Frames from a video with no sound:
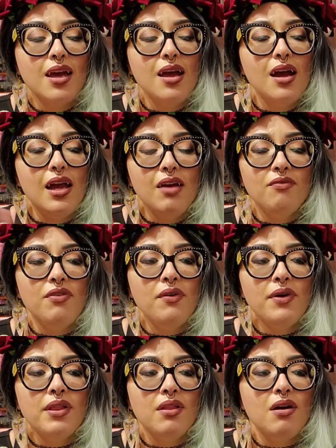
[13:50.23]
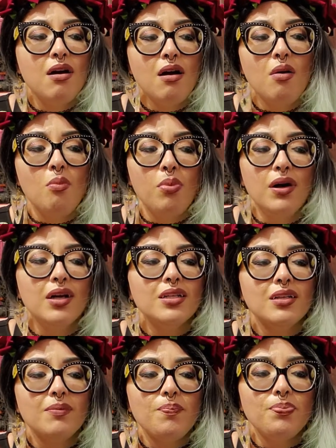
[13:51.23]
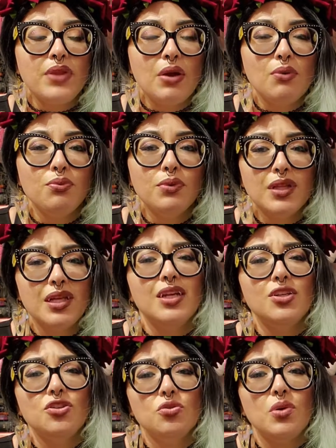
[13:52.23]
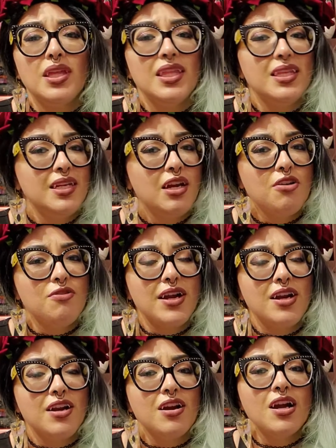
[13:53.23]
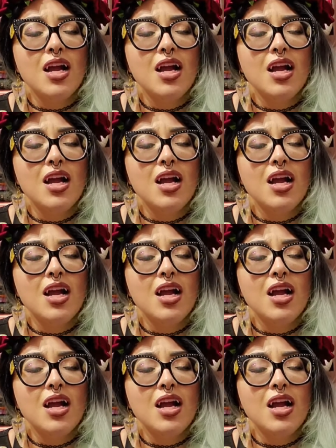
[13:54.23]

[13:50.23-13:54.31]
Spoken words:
I am following along, but I really enjoy the narrator.